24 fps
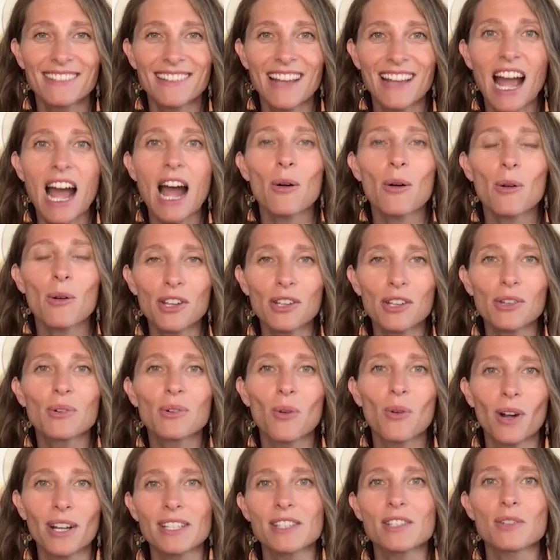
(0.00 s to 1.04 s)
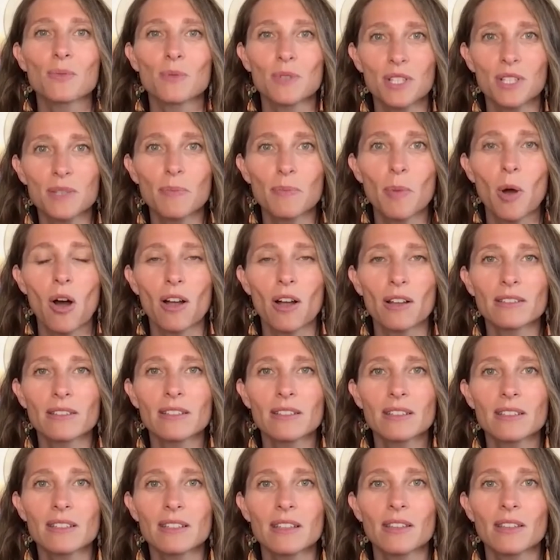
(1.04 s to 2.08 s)
How are you going to respond
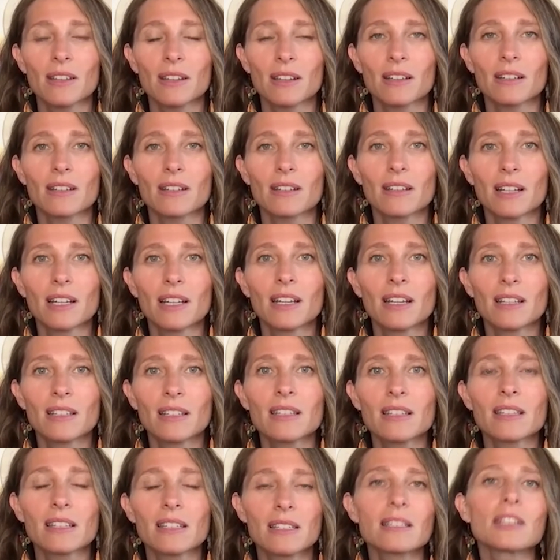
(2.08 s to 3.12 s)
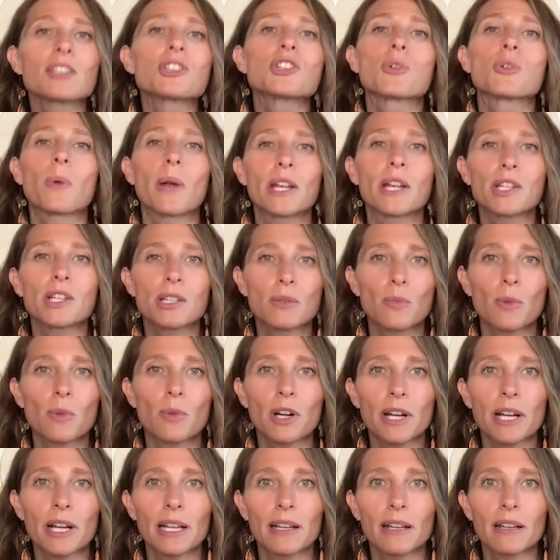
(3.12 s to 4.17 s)
to the situation we're
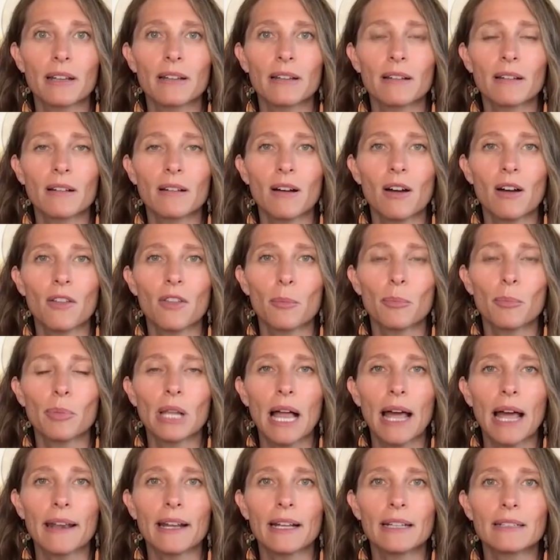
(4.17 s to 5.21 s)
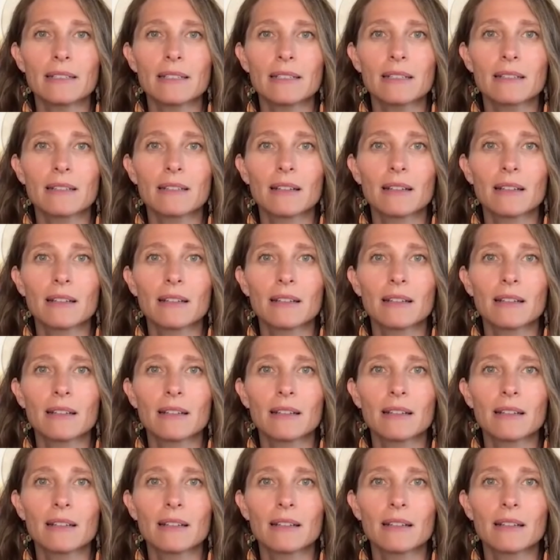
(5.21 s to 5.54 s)
in on the planet?